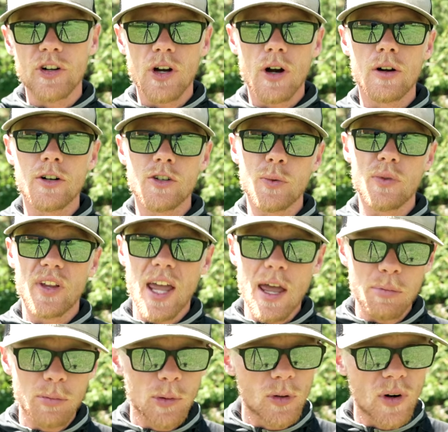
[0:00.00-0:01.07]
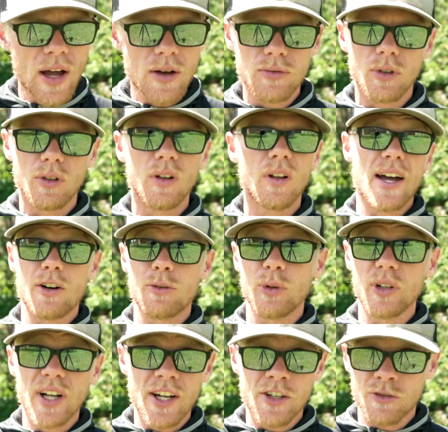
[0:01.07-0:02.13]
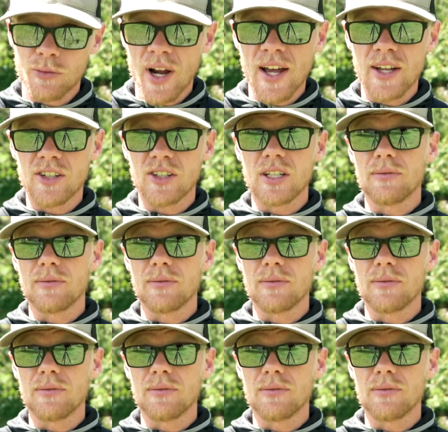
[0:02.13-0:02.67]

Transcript: yards with a capable rifle if I had a really nice rest,